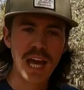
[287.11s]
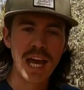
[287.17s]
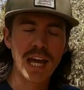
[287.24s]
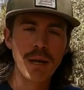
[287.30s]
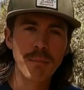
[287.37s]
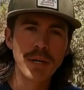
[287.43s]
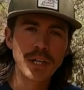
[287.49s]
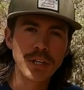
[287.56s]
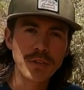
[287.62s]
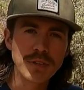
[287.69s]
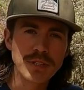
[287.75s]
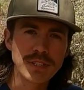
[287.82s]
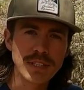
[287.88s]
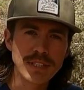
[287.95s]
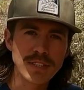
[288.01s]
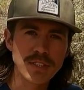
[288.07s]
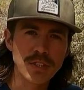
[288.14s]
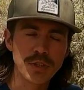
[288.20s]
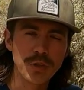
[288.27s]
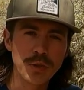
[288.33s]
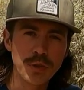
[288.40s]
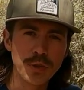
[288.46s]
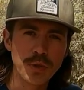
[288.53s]
and I'm going to use this
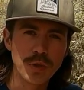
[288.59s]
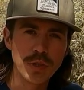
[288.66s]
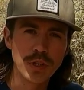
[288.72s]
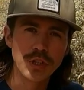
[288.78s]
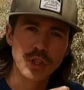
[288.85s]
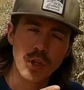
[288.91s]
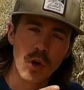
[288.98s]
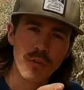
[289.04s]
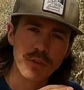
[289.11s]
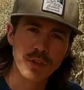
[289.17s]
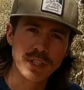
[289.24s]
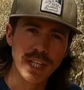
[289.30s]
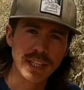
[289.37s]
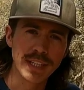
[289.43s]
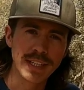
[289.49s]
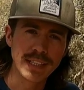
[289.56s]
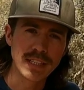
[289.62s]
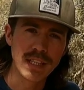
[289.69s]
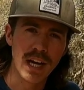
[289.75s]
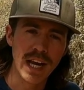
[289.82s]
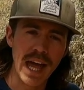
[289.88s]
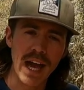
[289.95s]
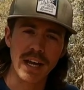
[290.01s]
to show a few techniques
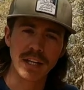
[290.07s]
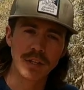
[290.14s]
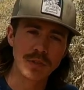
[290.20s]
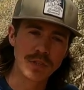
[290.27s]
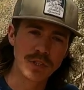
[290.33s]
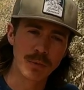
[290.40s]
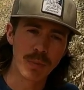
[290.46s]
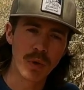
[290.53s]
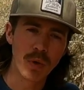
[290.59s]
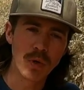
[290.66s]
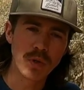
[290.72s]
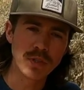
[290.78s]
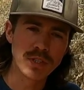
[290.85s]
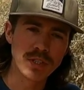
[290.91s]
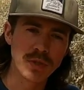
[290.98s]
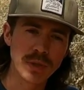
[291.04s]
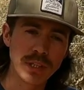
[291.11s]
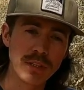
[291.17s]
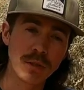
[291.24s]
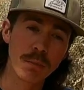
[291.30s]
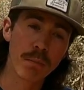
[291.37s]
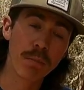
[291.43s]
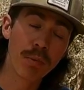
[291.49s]
on how to use your poles to
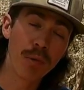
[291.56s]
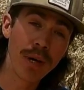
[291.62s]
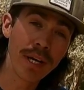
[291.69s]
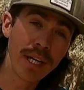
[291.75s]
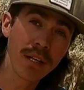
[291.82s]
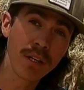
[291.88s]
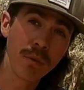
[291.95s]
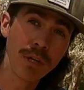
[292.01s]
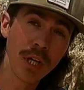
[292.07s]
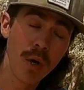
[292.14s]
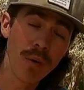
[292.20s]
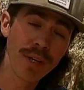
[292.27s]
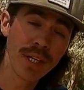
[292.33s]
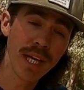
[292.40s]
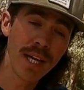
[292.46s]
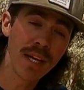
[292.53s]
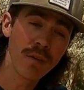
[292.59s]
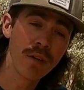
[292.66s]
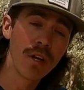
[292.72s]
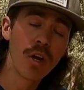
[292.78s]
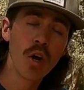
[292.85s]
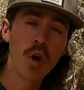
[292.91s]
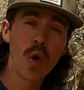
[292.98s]
either brake when going
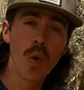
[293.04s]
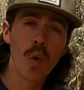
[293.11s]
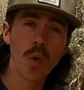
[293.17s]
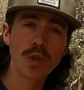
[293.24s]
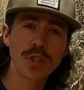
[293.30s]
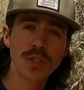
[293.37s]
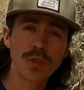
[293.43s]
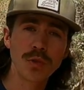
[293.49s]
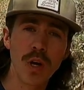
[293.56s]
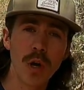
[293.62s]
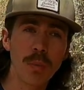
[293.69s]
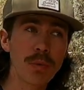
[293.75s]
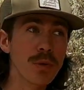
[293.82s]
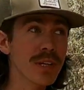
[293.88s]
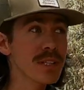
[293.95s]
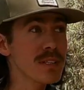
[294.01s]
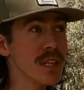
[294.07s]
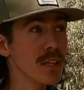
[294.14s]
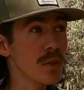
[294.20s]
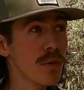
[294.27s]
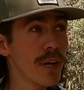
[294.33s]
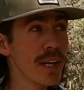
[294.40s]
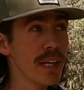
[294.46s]
down or to help you
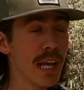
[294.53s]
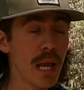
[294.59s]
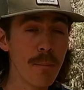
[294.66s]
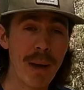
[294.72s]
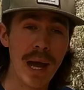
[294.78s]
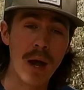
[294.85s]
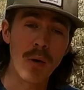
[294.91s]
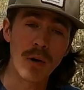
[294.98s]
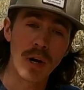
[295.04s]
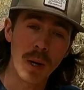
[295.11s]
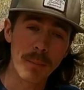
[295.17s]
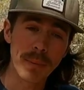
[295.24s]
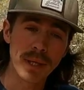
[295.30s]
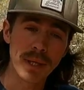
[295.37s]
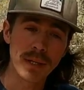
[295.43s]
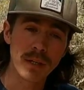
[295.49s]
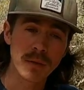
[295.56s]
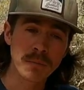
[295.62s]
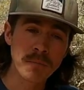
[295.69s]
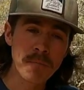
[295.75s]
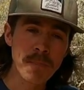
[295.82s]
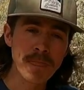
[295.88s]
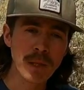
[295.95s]
accelerate and power up a
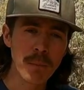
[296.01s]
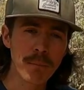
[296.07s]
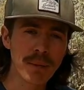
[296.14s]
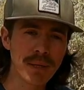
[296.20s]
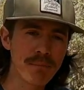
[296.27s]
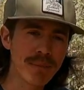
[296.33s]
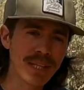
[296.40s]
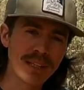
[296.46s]
hill. But